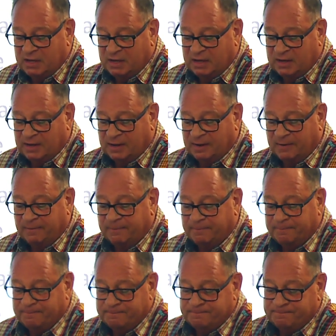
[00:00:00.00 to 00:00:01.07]

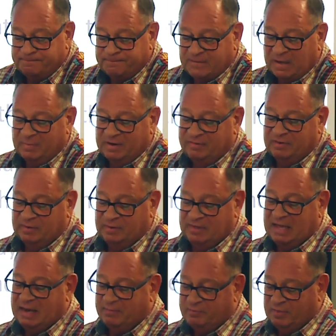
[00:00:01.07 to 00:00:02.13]
I believe
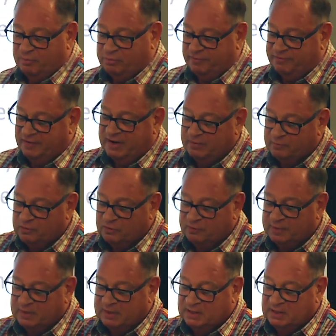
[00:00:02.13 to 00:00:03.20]
that the prophetic
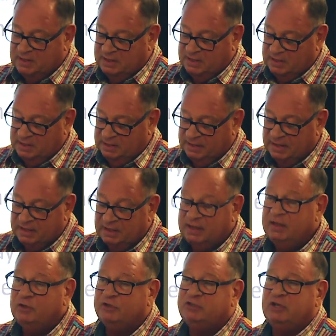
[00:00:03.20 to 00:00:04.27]
movement can
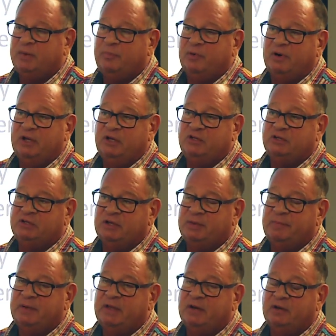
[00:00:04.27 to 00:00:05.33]
heal separations that
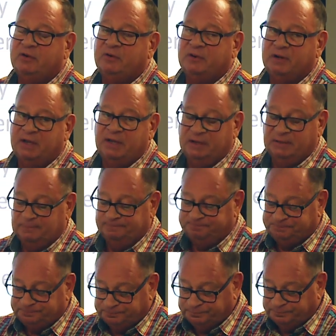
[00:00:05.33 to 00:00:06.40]
men create.
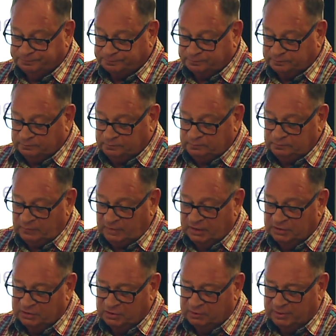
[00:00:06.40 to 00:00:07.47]

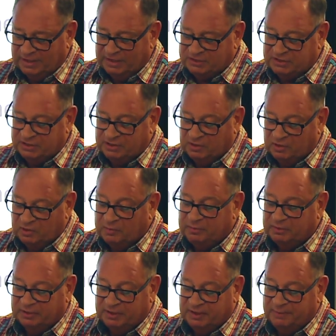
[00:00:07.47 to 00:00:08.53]
So what I see
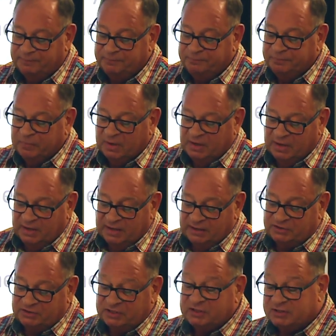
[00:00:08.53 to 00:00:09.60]
globally, I
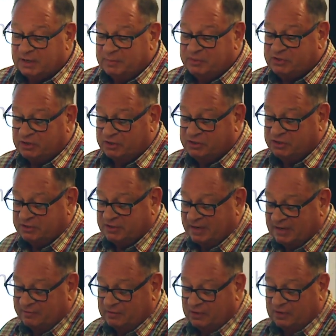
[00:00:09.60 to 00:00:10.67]
see some churches that
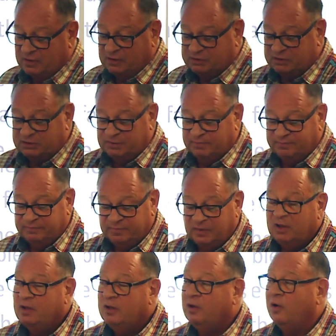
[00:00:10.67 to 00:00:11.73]
have lost
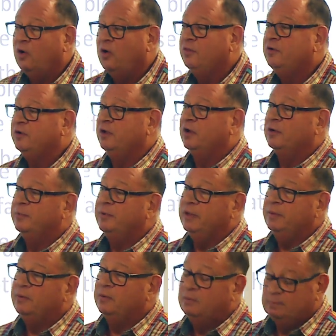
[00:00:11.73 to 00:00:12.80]
all their young
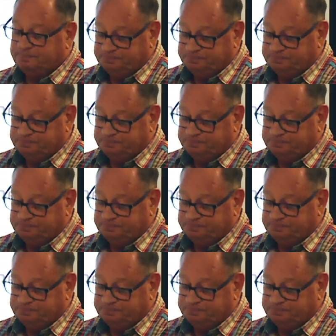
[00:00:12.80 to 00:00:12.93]
people.